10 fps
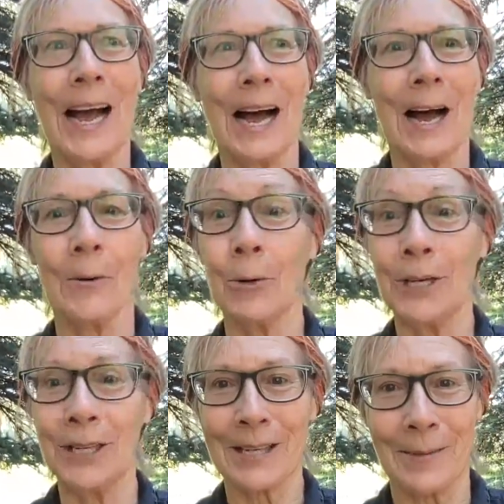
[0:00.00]
Uh, we
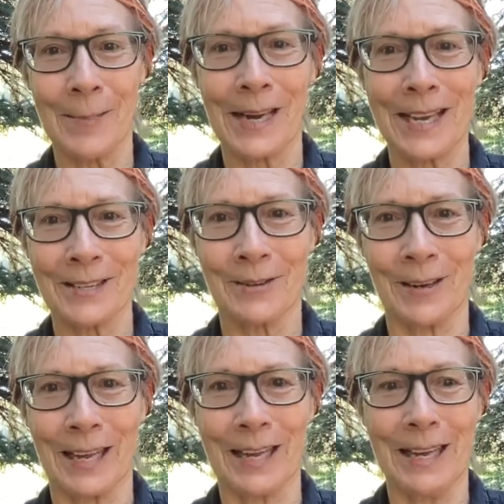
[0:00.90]
just got back
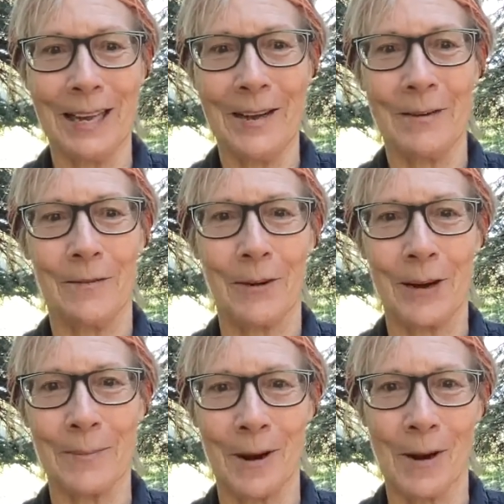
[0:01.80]
yesterday
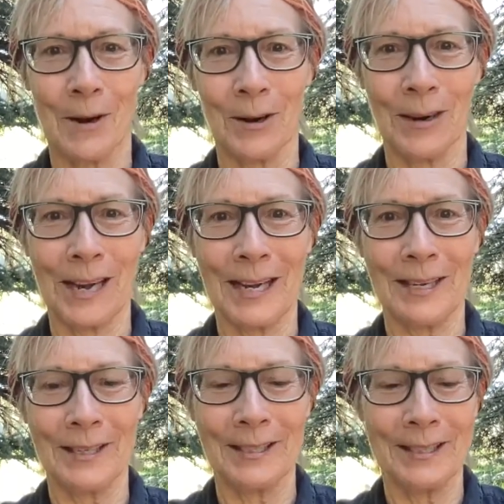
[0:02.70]
from our
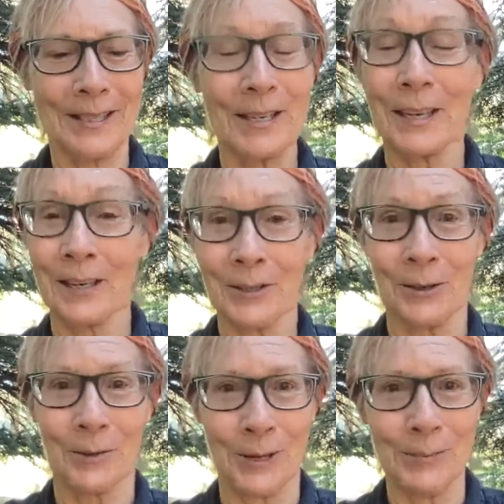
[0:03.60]
uh, glacier
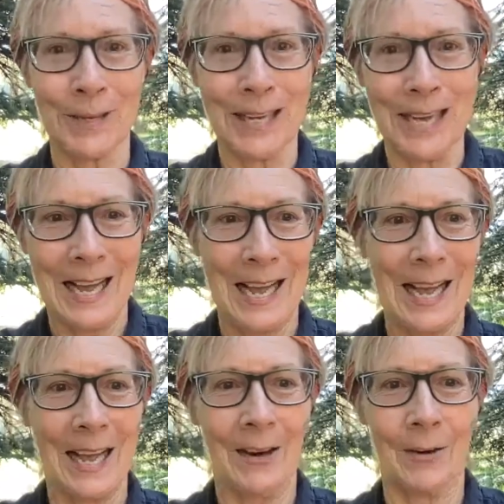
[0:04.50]
trip,
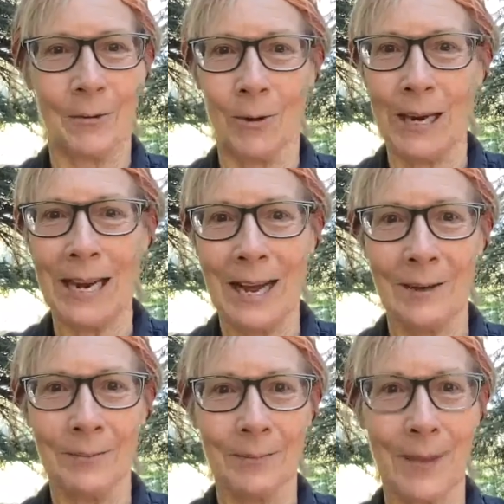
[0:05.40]
and right
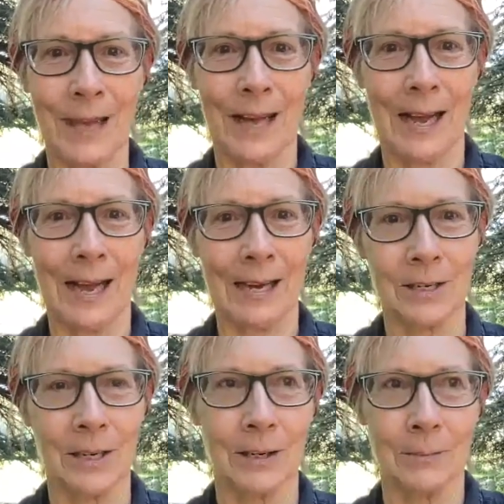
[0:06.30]
now I
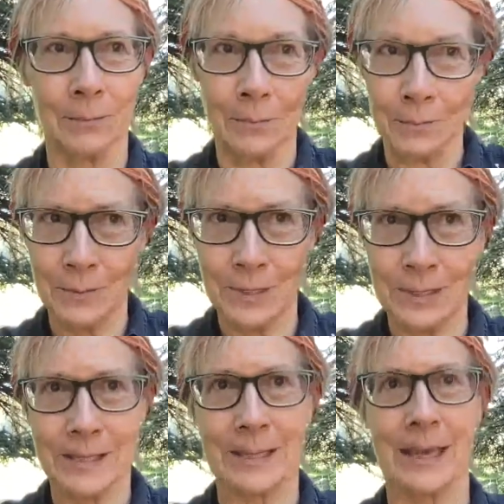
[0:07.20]
actually am
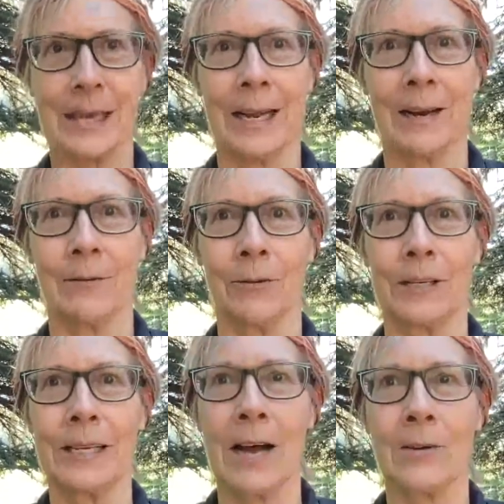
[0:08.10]
staying at a
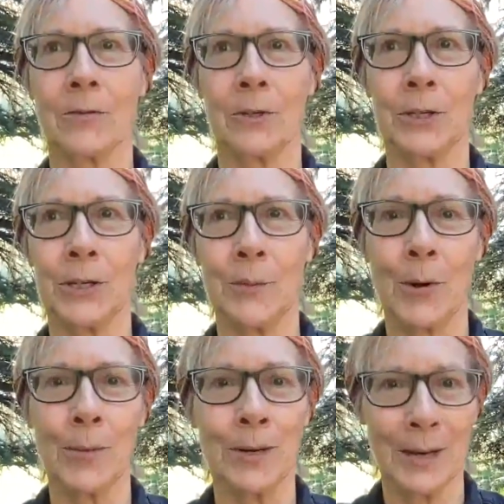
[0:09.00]
friend's house for just a
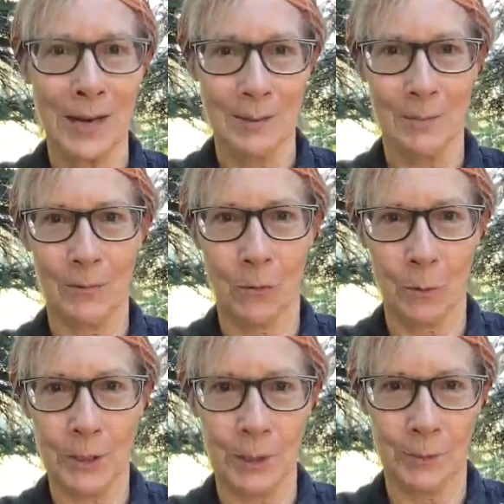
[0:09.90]
moment before we
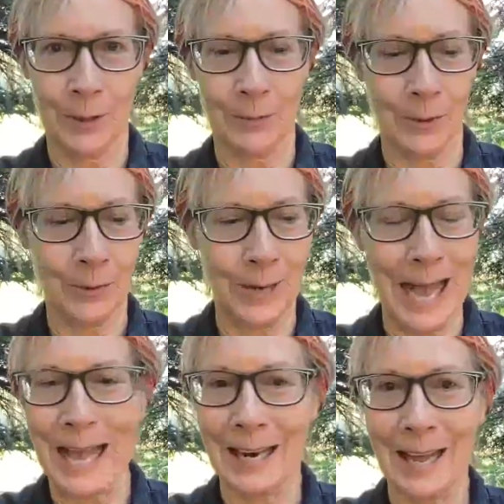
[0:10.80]
jump on the road
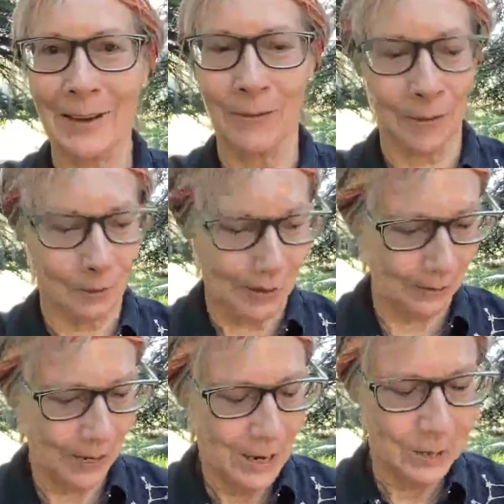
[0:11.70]
and head further out.
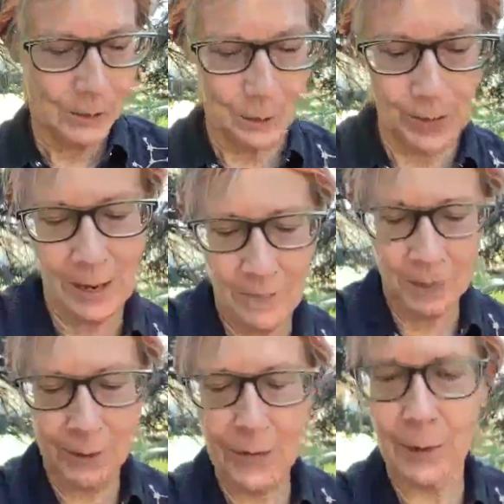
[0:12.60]
So if you're
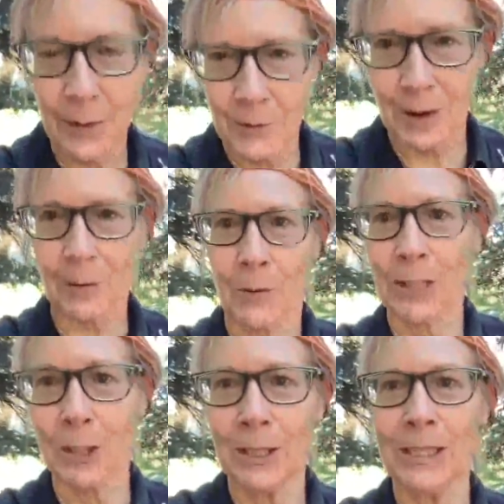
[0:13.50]
here and you have
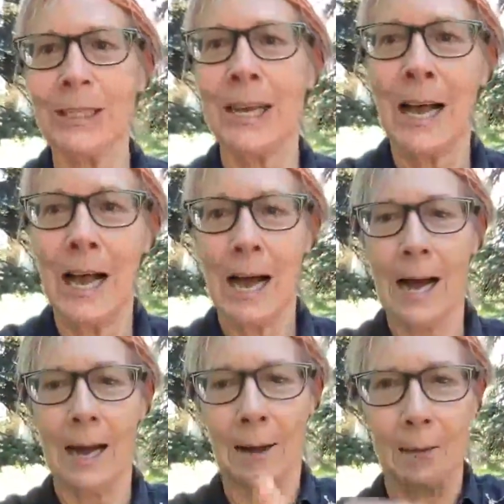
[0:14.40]
questions,
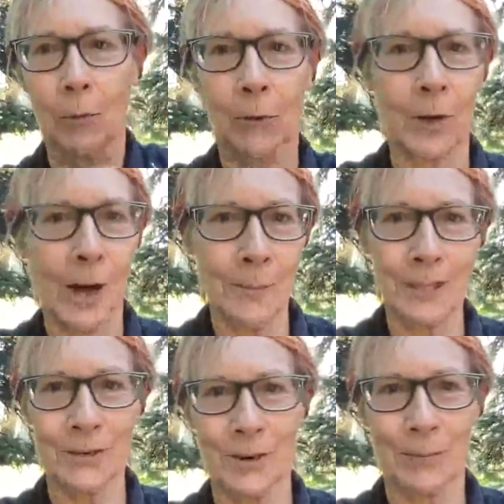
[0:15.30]
um, or
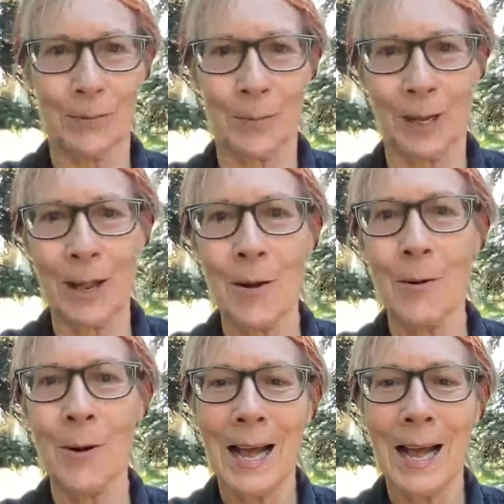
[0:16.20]
comments, drop them below.